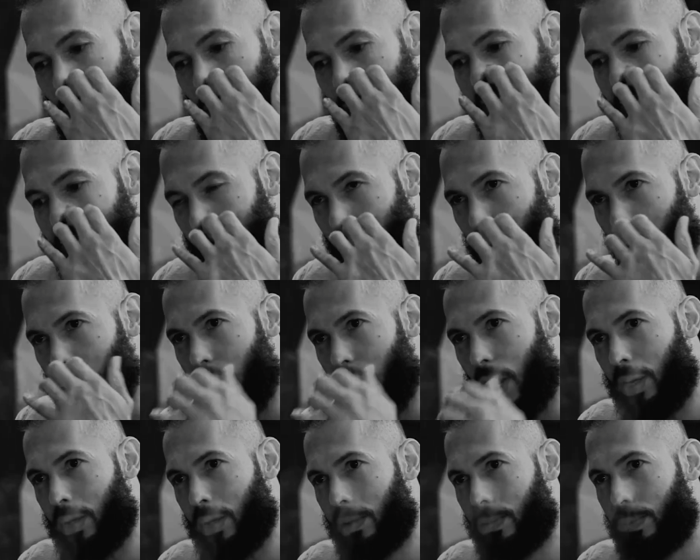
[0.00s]
glad I'm not
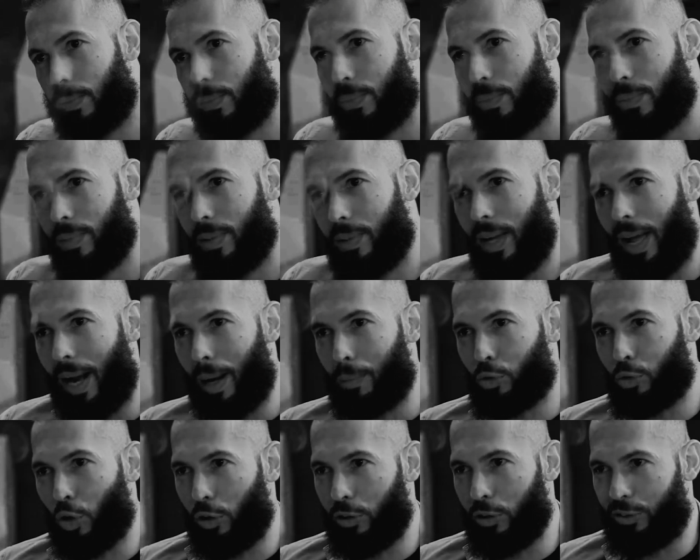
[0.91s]
young. And
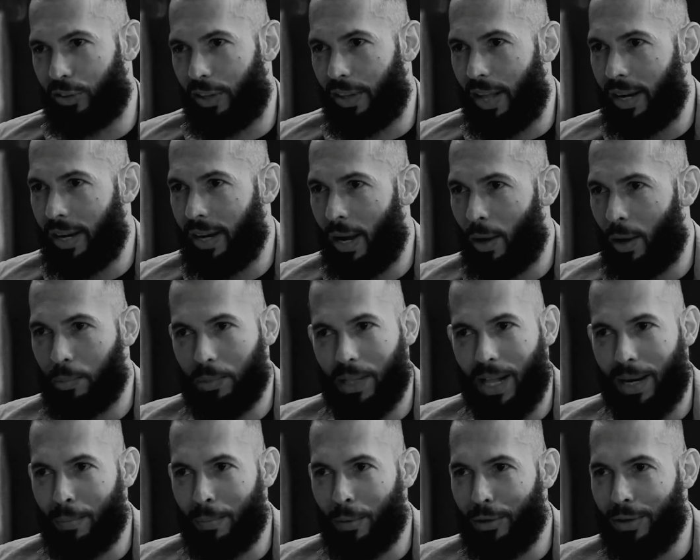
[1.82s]
I'm starting to say that now. I'm
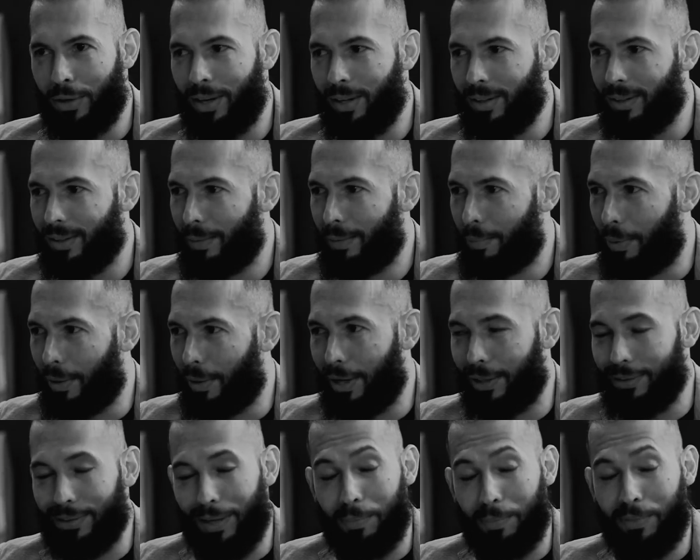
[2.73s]
glad I'm not young.
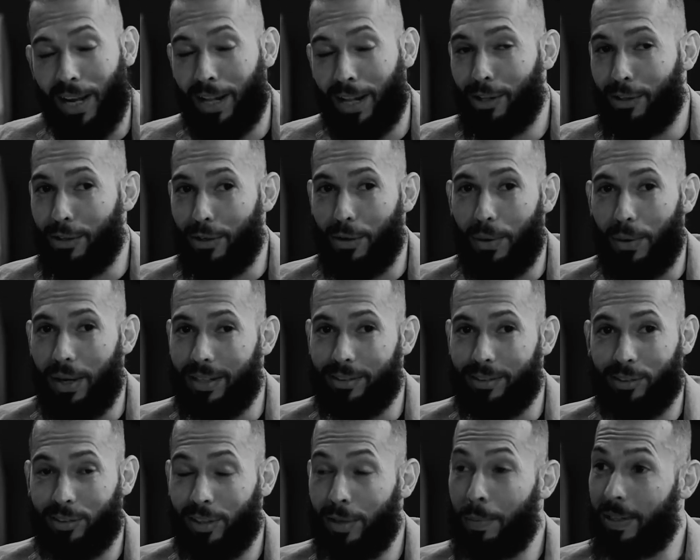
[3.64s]
Because I'm telling you,
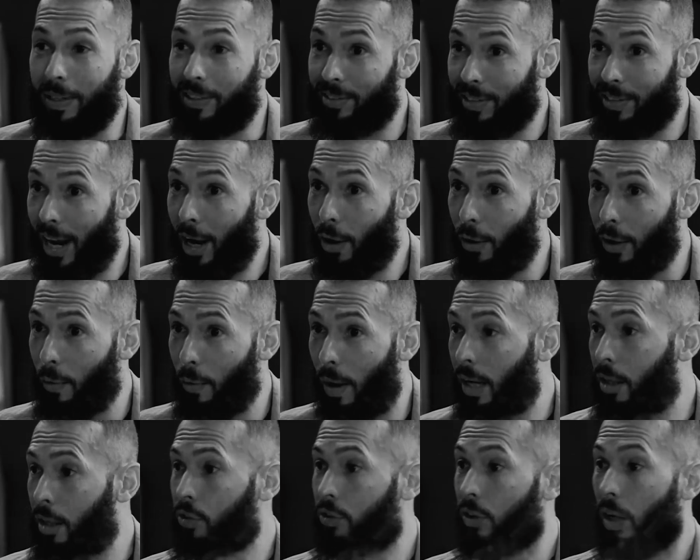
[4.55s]
it's going to be scary,
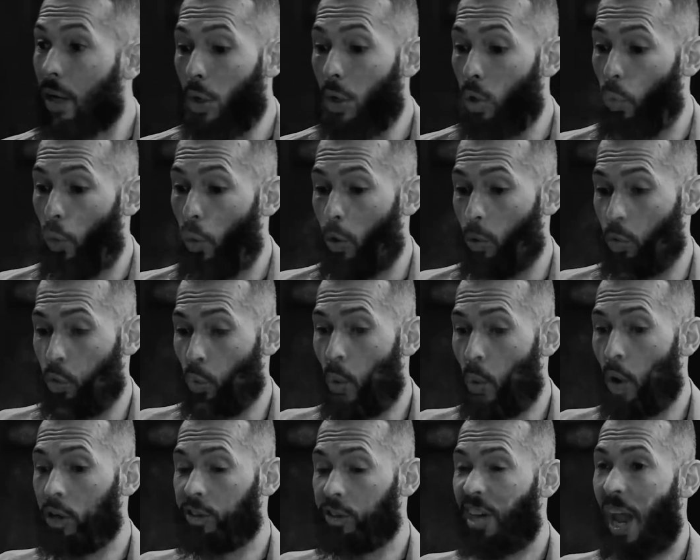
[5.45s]
right? Because the
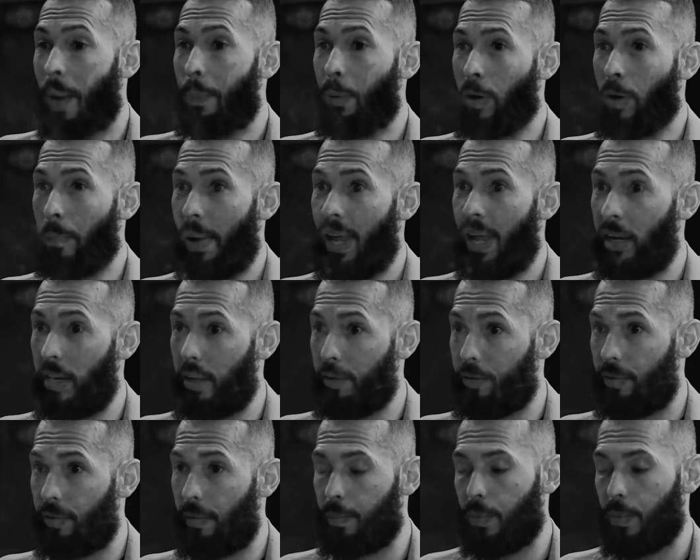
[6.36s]
world is
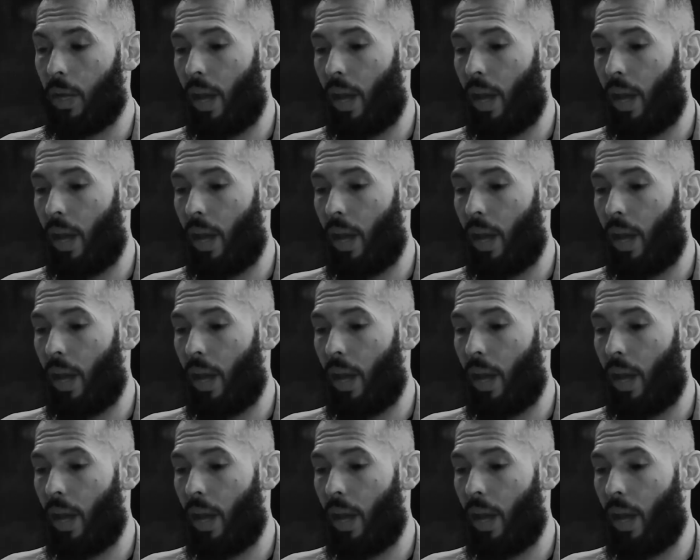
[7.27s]
hyper-competitive.